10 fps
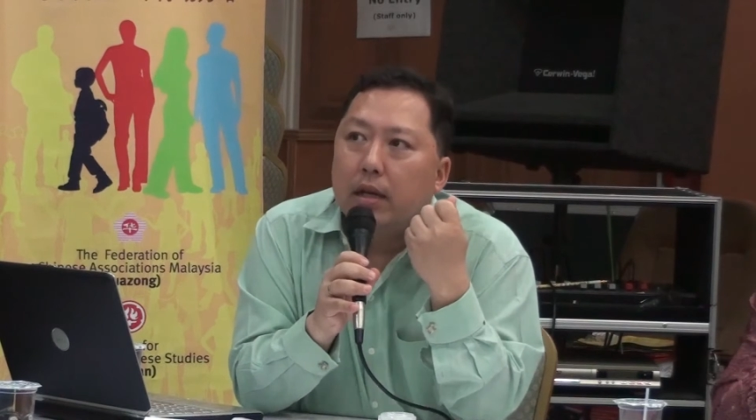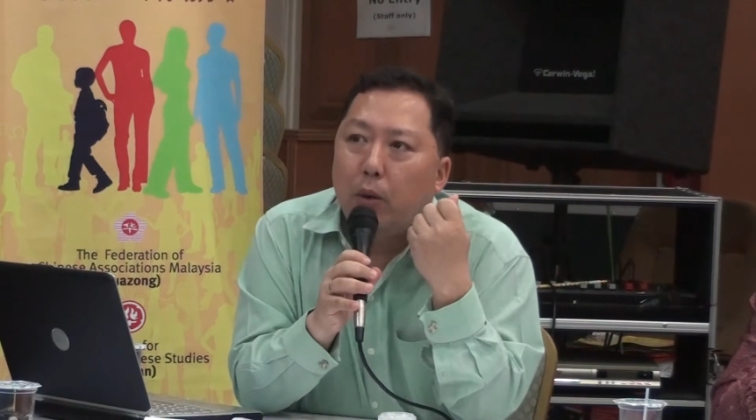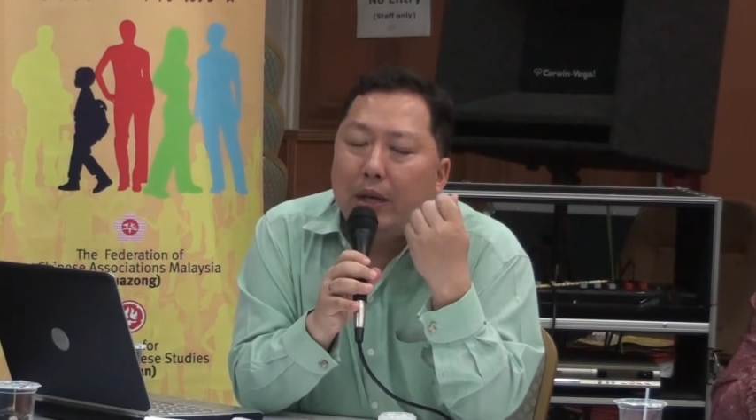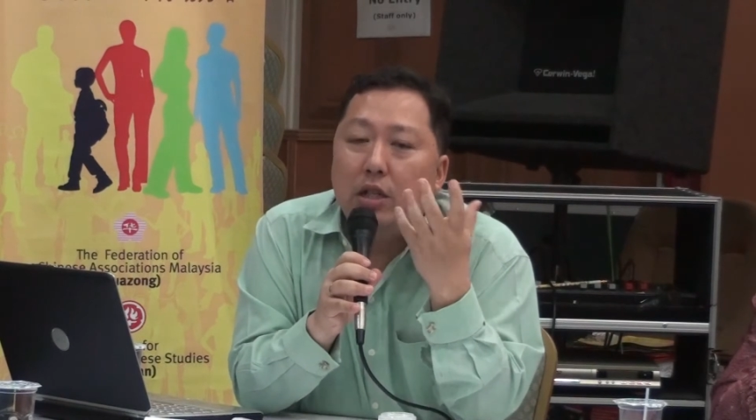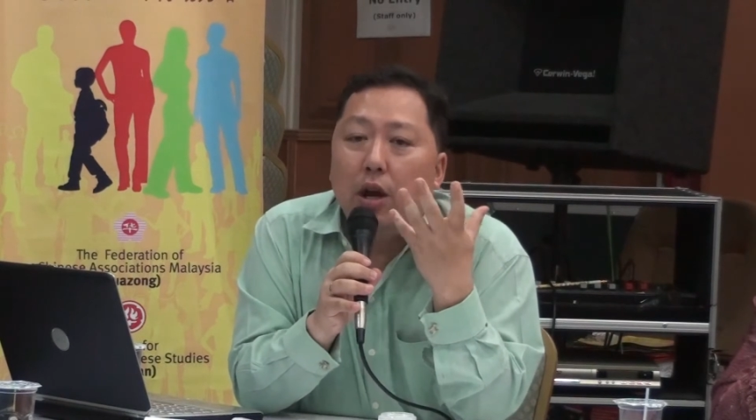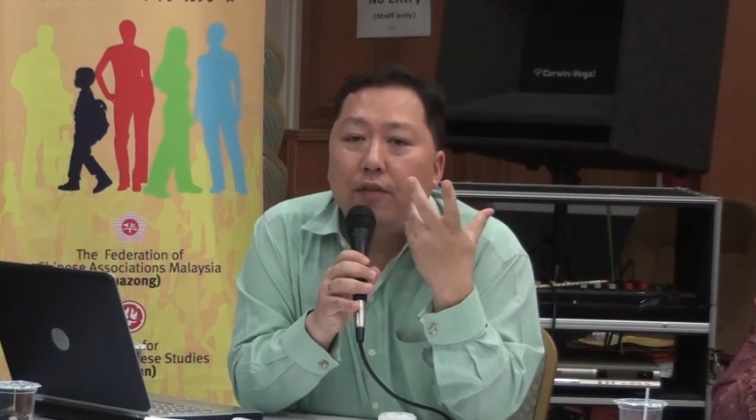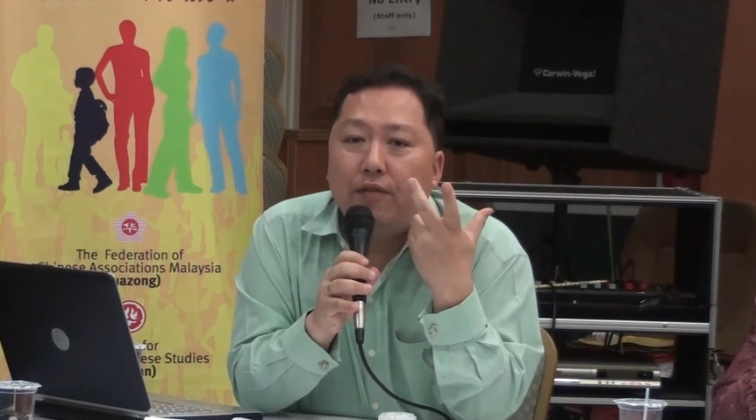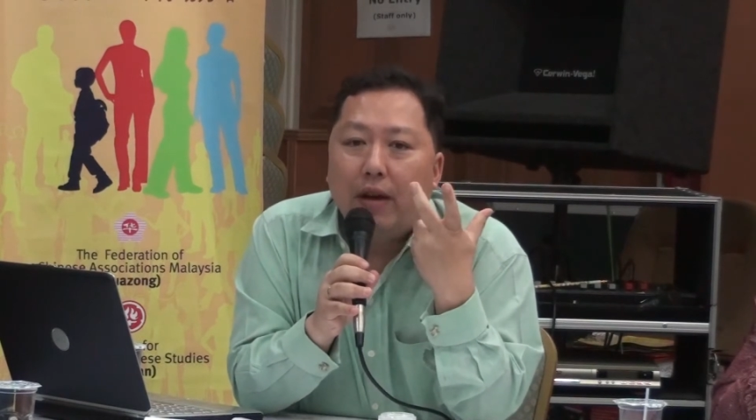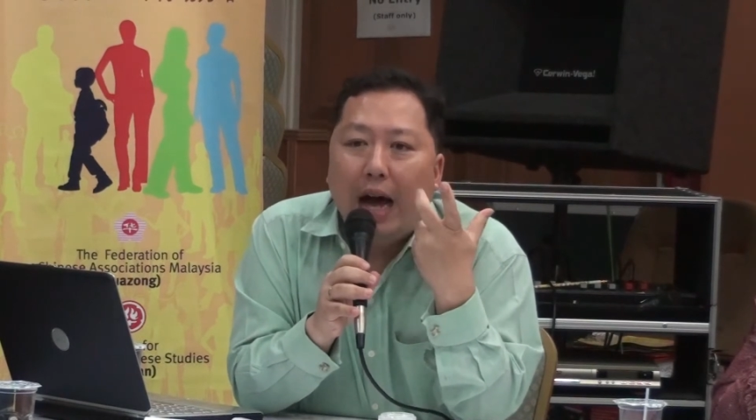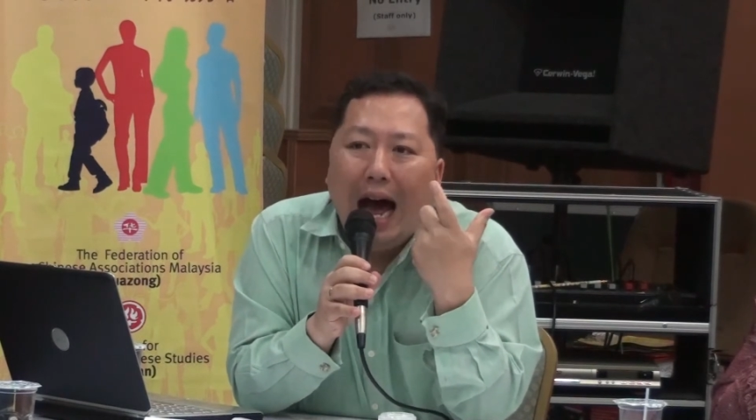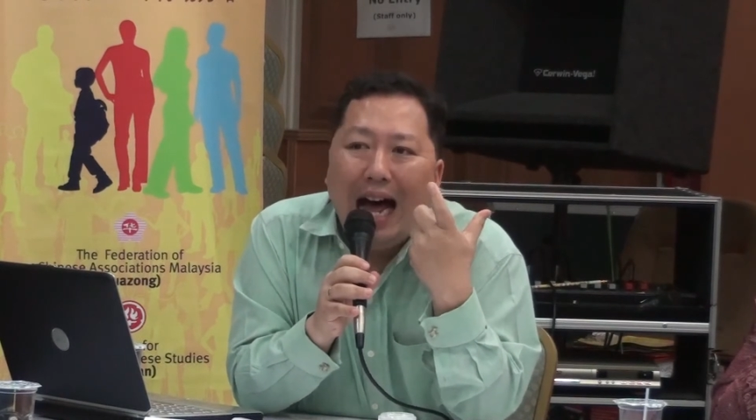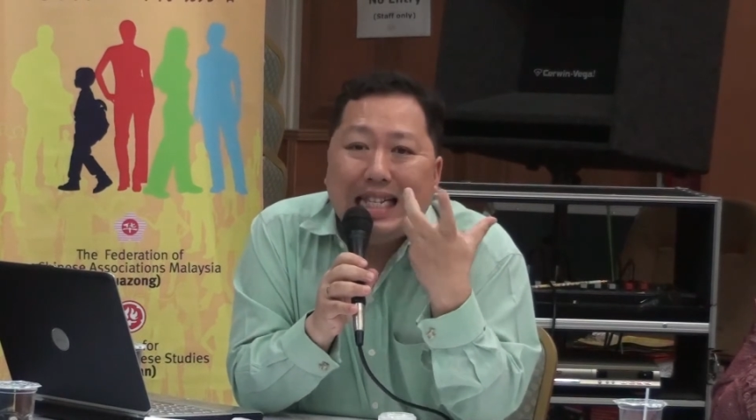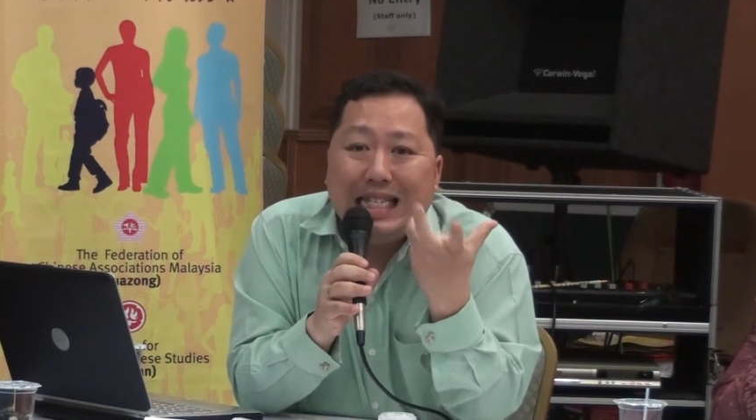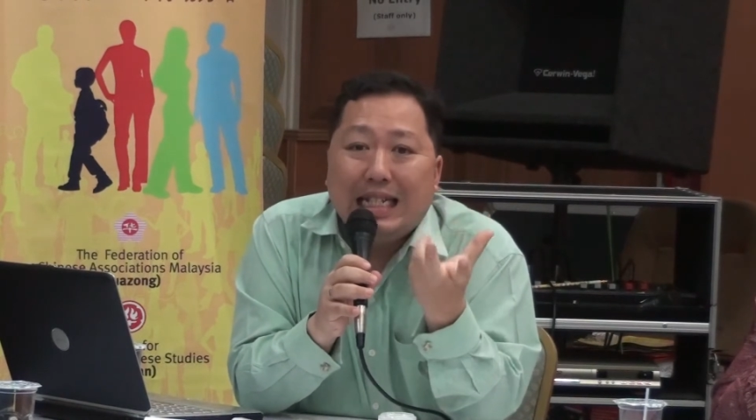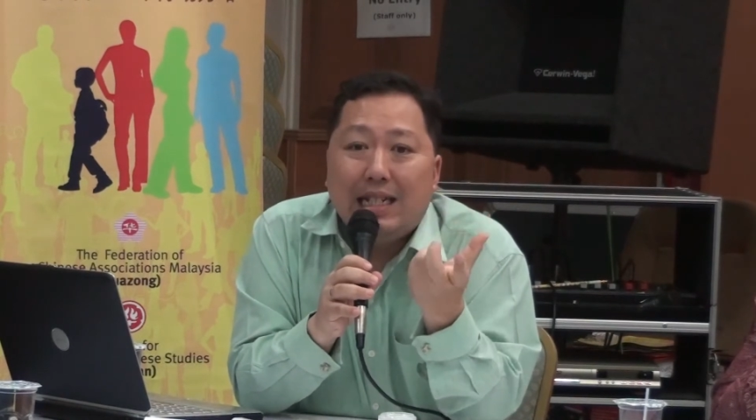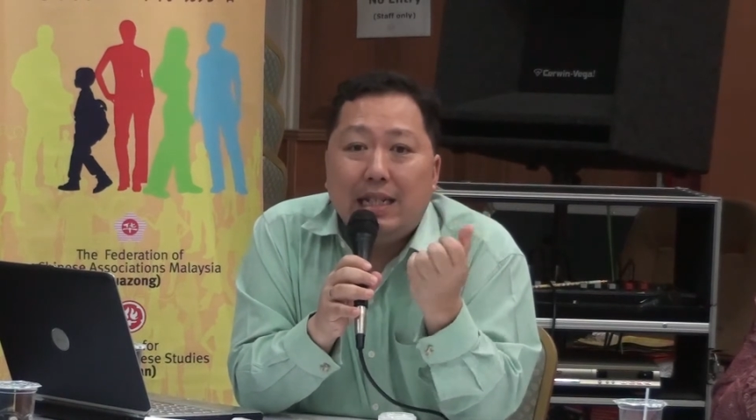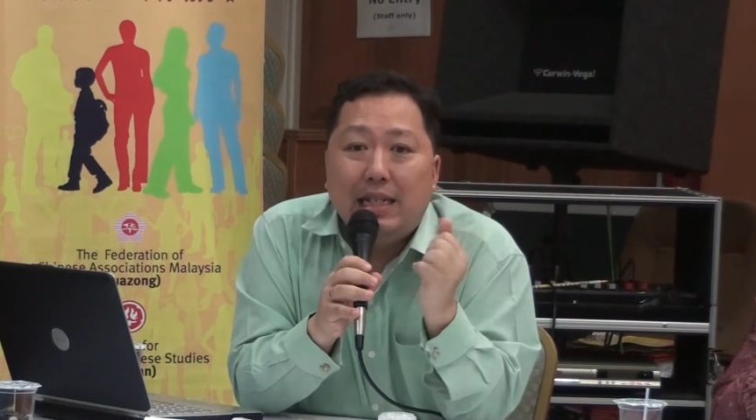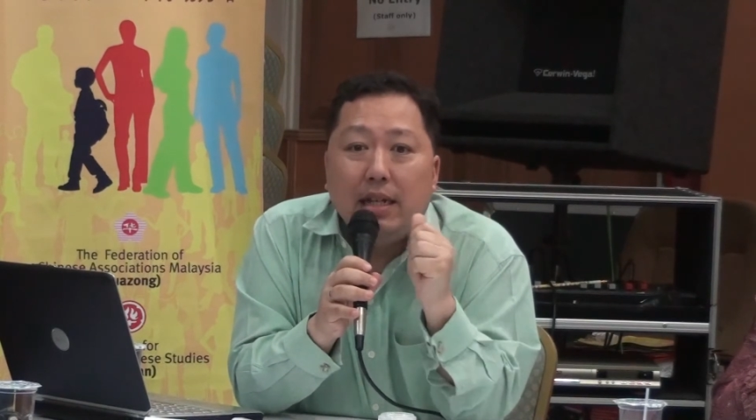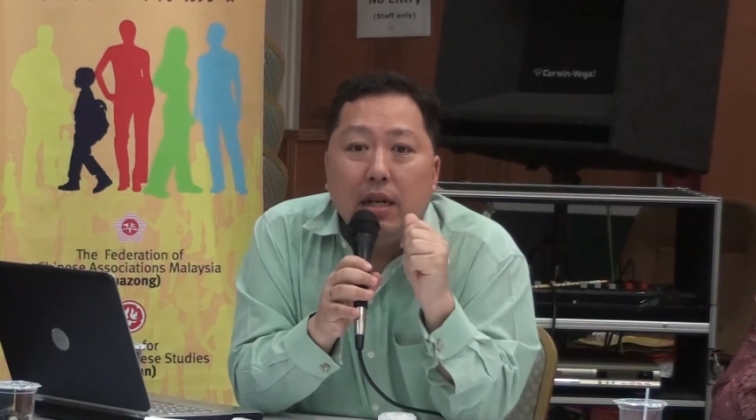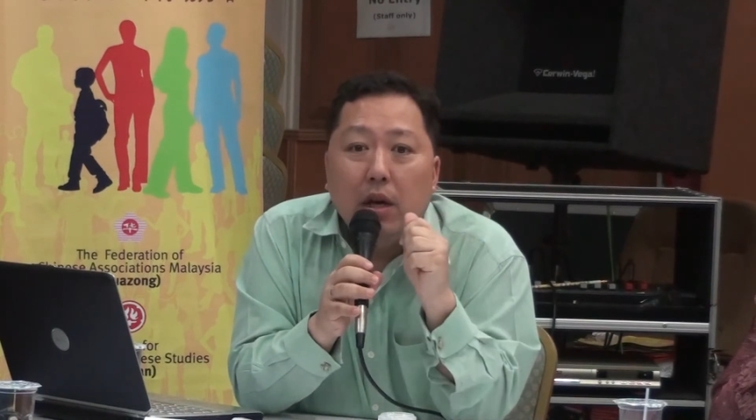question of uncertainty.